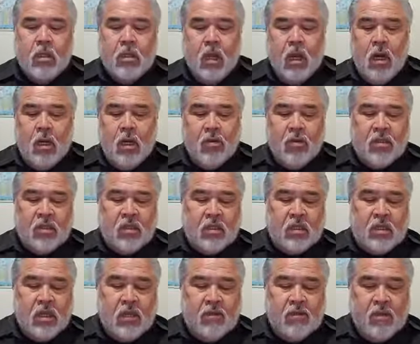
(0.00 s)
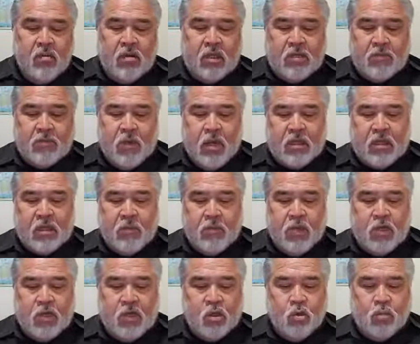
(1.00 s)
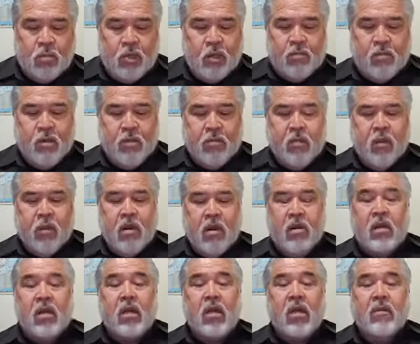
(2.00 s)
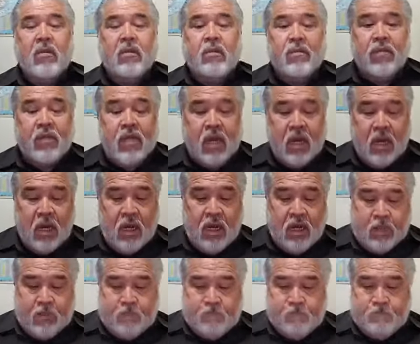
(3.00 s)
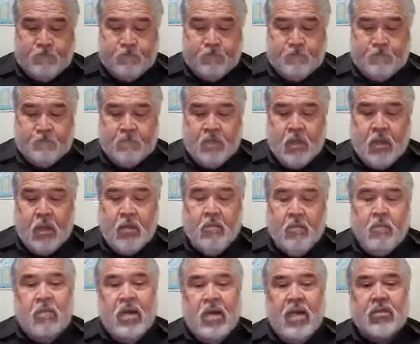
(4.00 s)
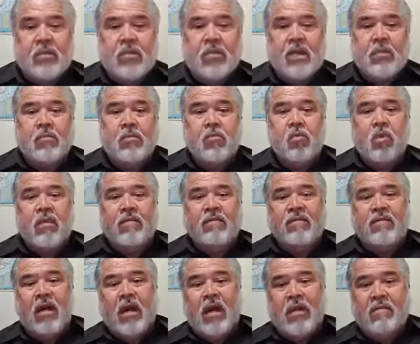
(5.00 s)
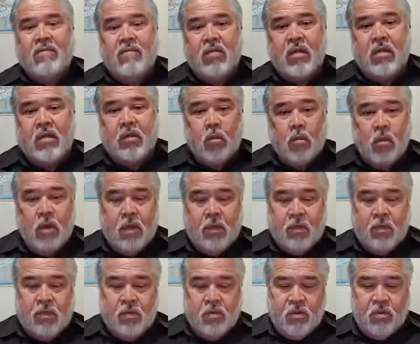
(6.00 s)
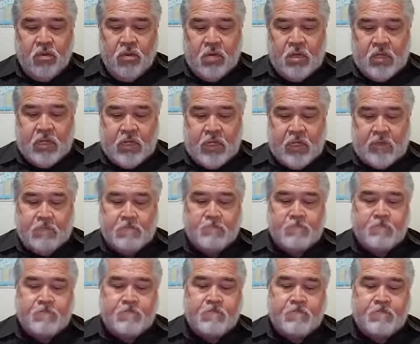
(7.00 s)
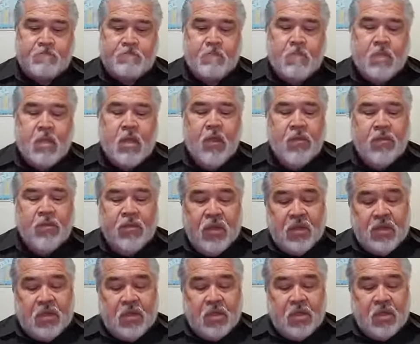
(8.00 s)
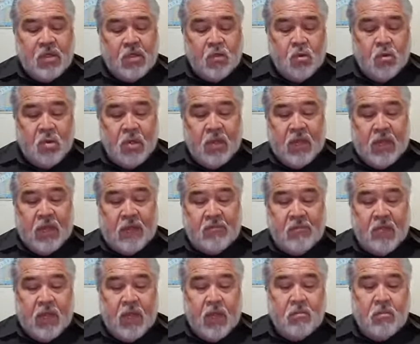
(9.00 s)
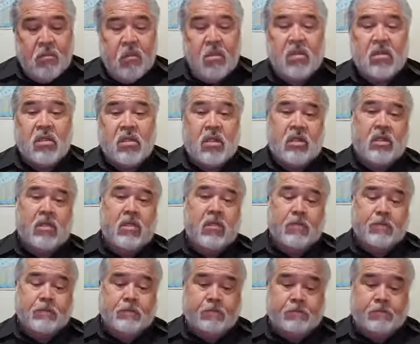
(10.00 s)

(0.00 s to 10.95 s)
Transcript: All Christians have the responsibility to be preparing daily Matthew chapter 25, verse 1 through 13. This is the story of 10 virgins.